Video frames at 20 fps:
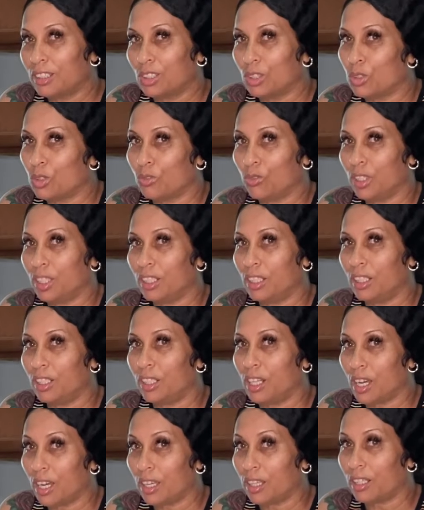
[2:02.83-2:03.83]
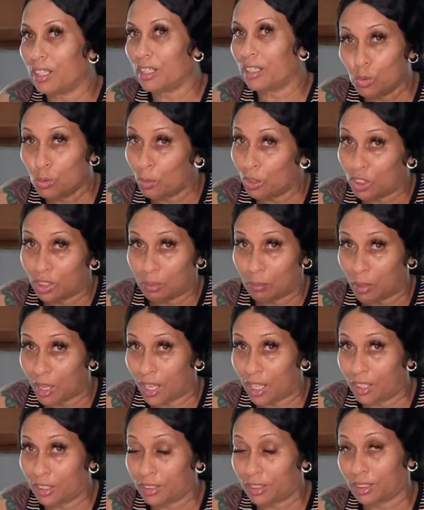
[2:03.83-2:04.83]
don't really like too much
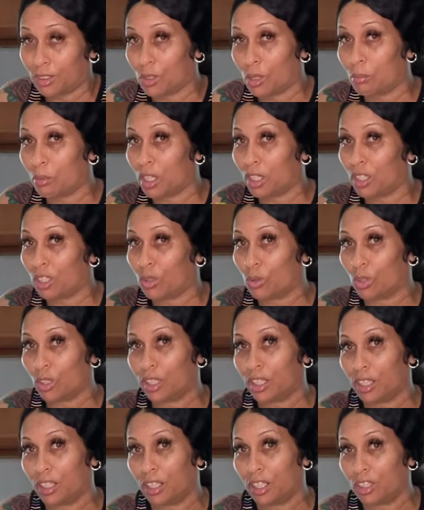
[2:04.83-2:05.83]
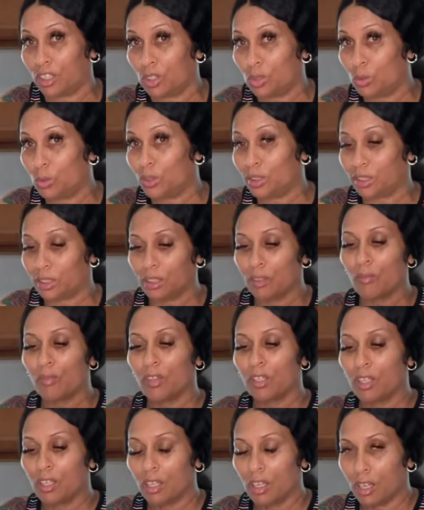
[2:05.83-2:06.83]
spice, so I'm gonna go ahead and use
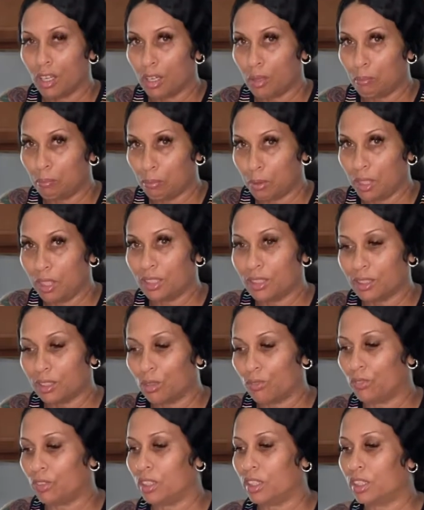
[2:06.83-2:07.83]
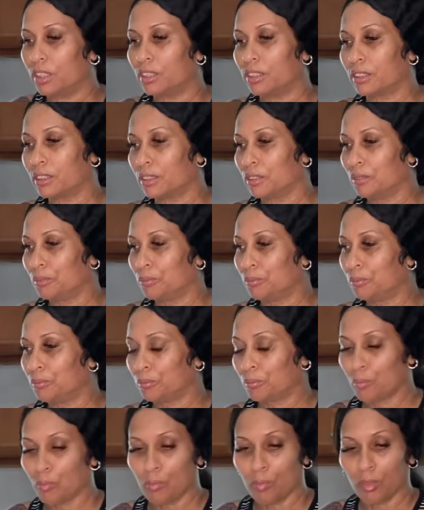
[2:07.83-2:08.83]
a piece of this.
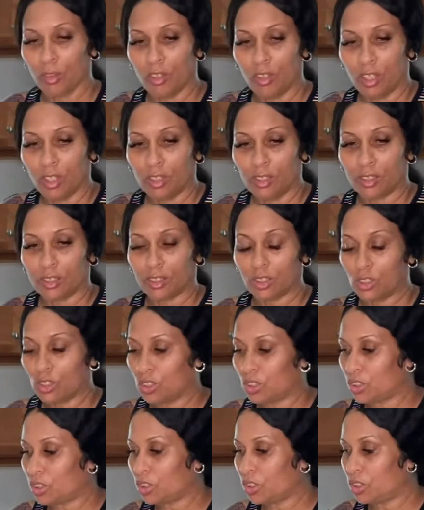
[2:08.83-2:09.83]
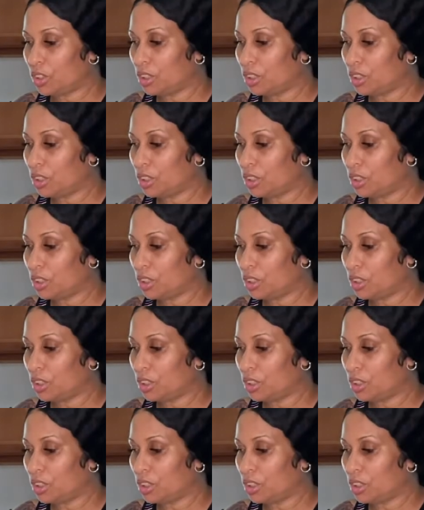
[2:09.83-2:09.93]
So